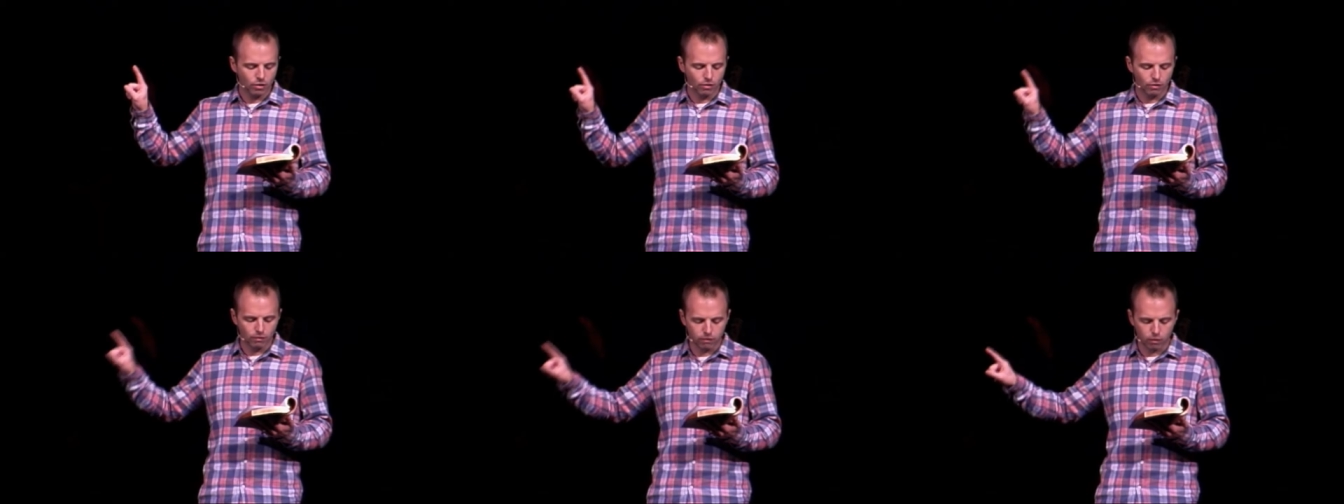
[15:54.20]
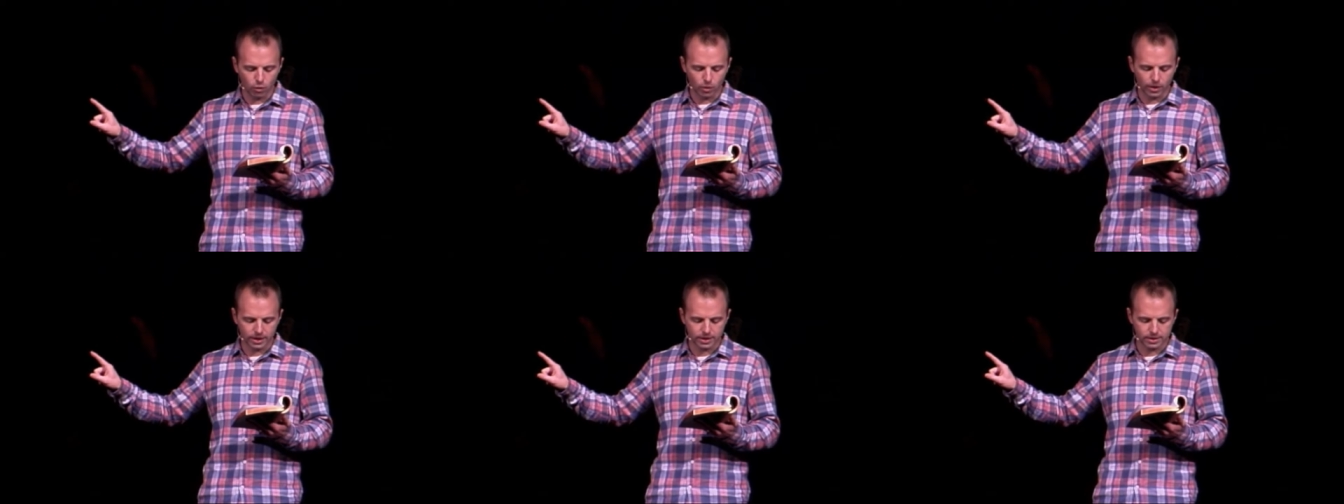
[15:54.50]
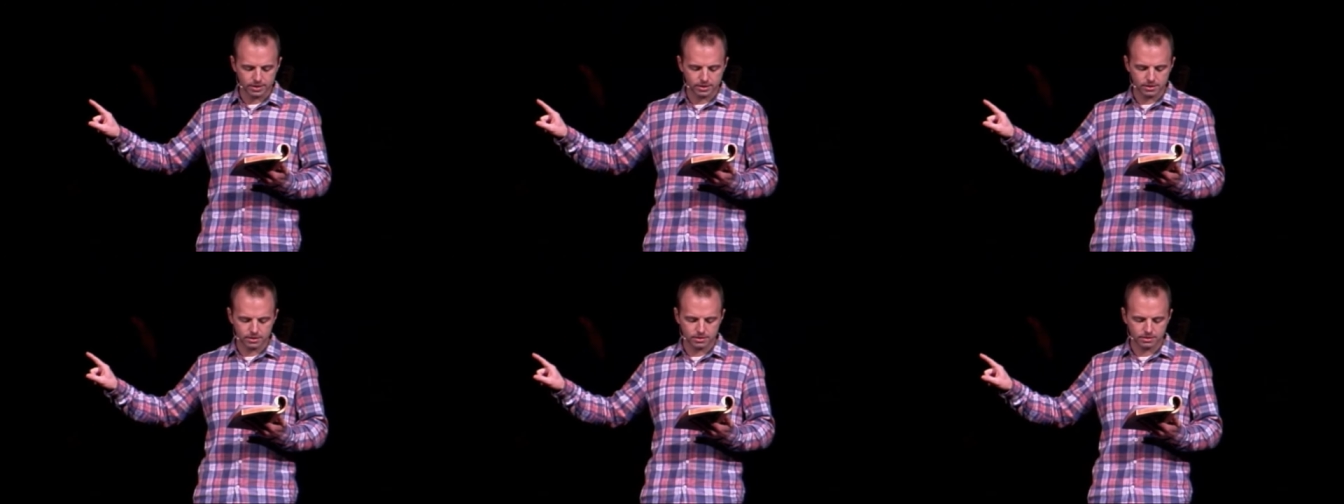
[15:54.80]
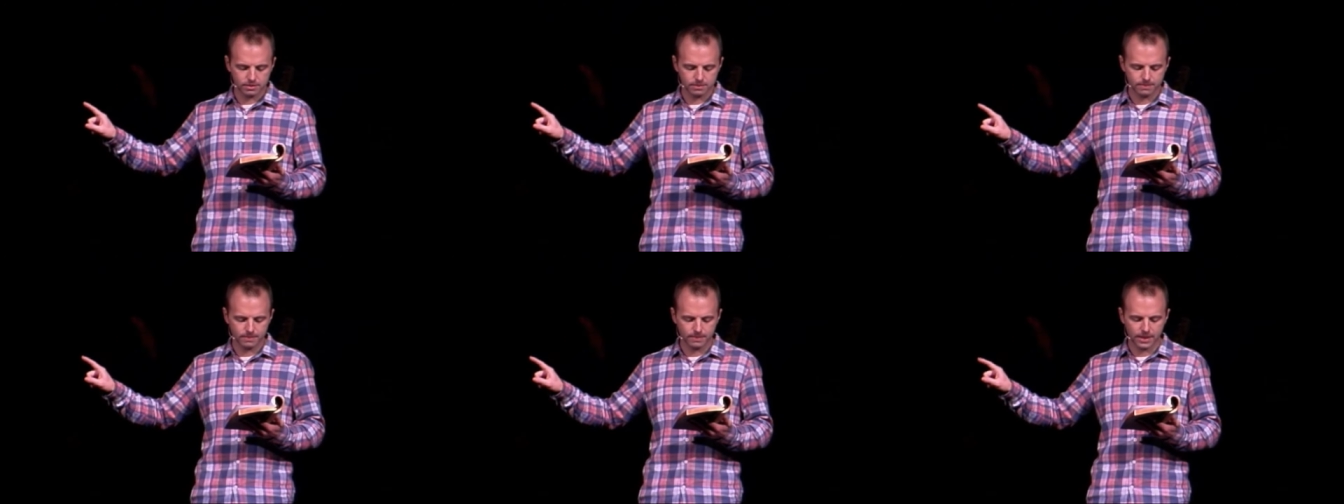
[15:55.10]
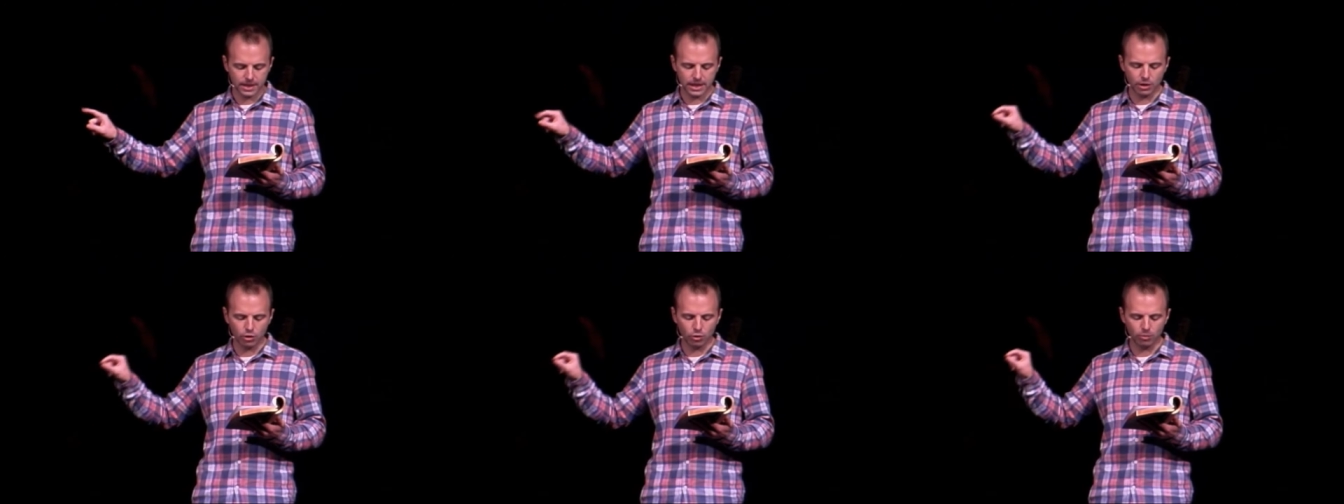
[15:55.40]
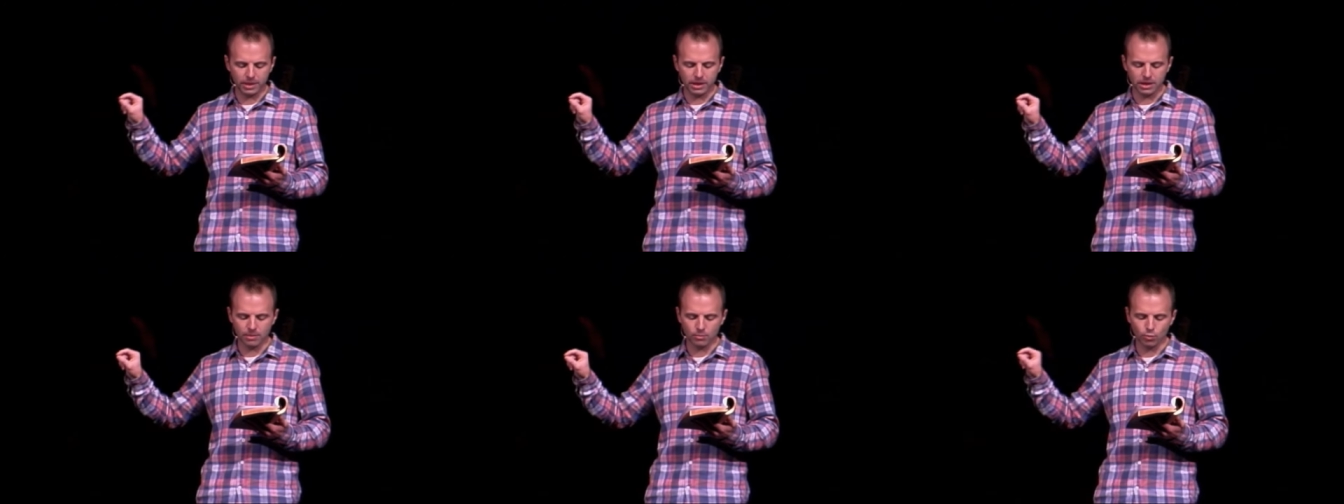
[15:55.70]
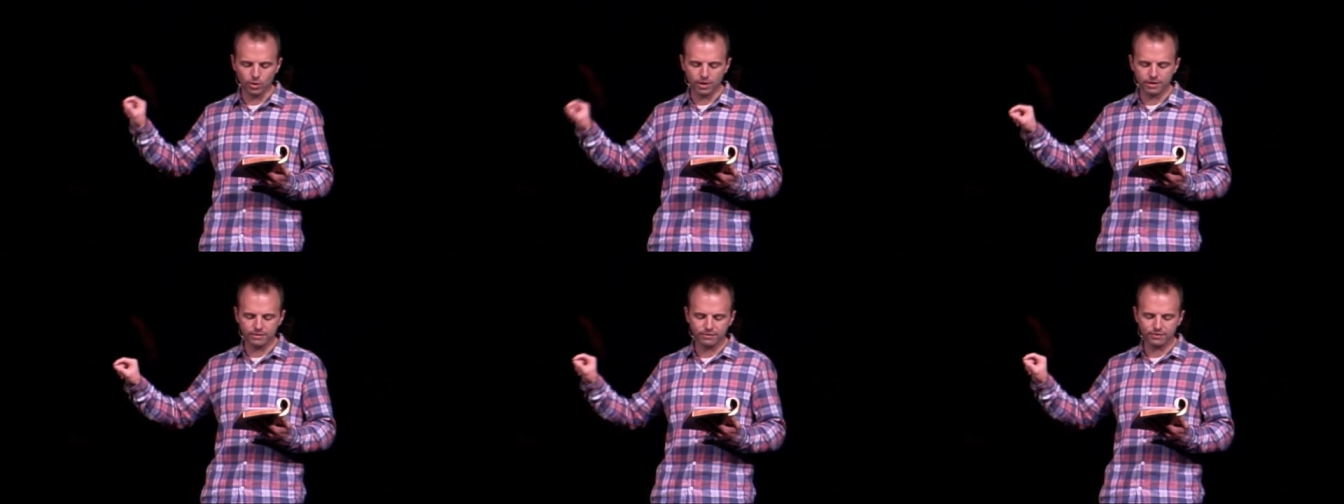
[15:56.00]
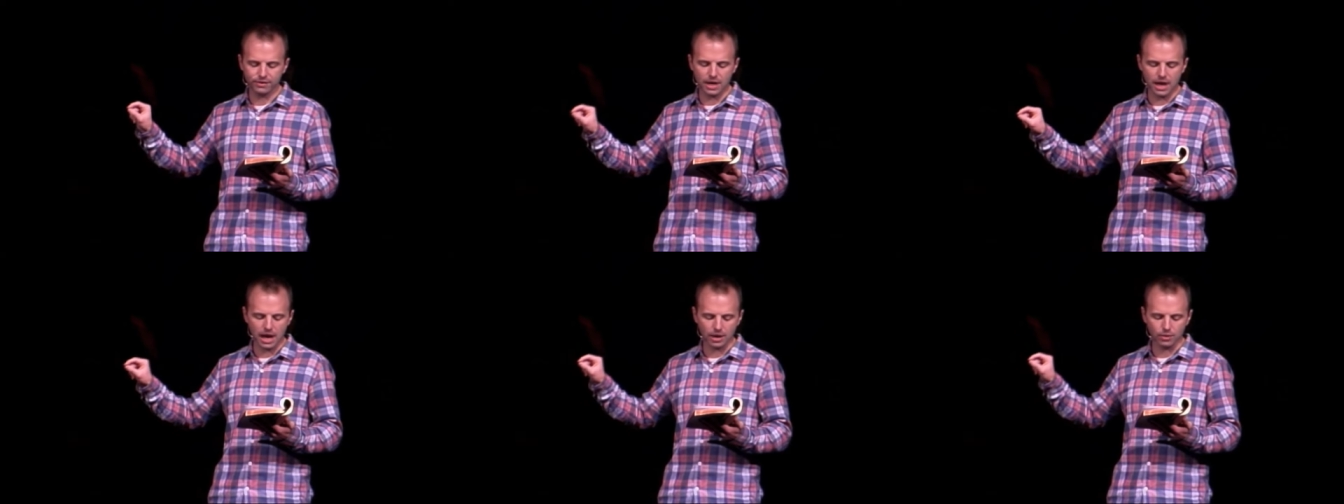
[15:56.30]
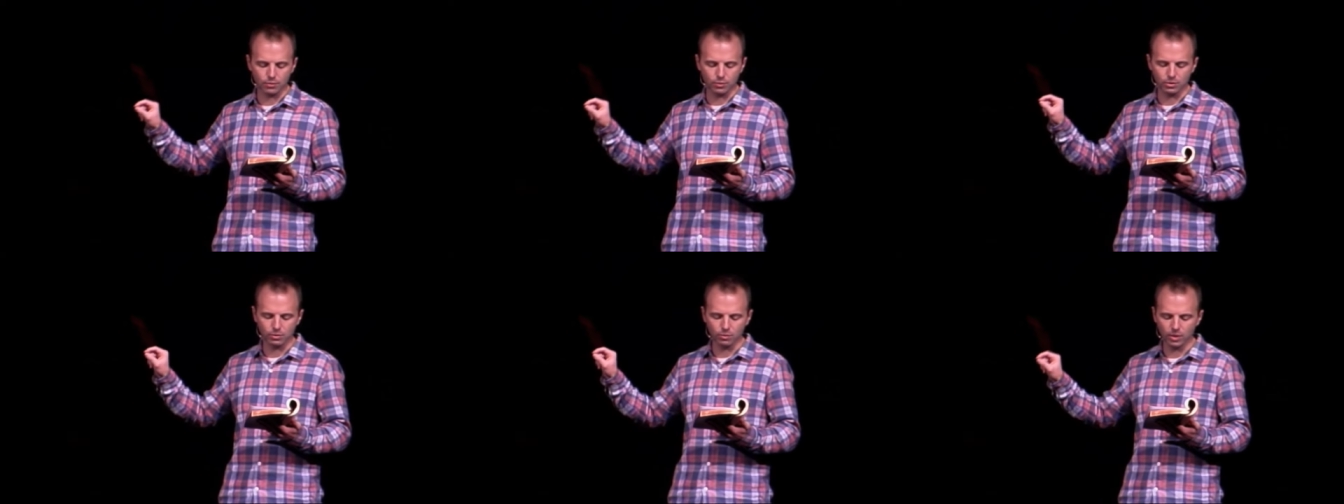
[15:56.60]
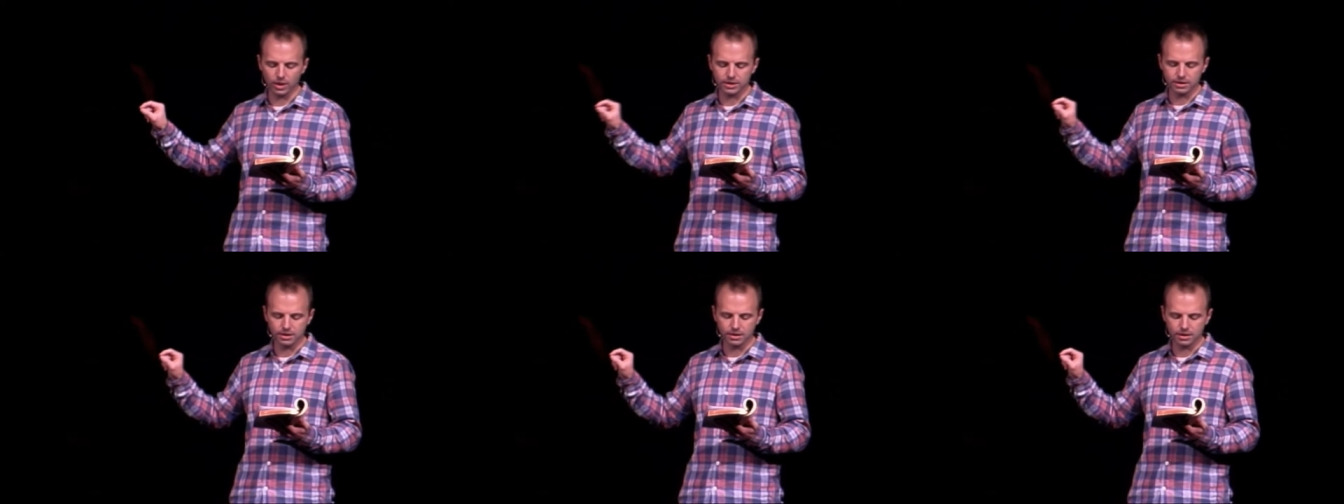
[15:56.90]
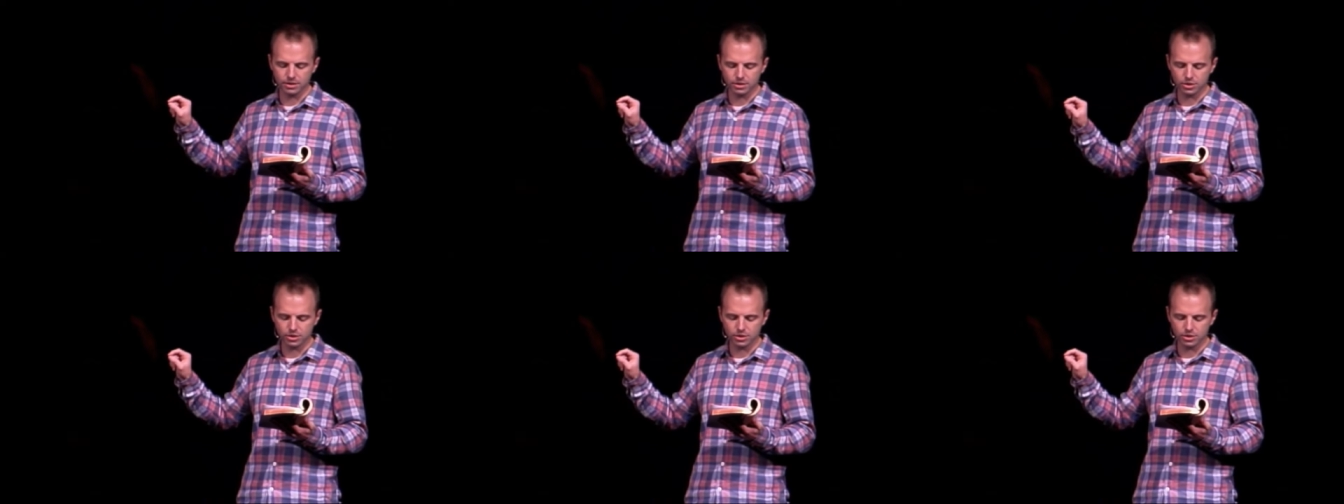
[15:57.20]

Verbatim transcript: voice, and they will become one flock with one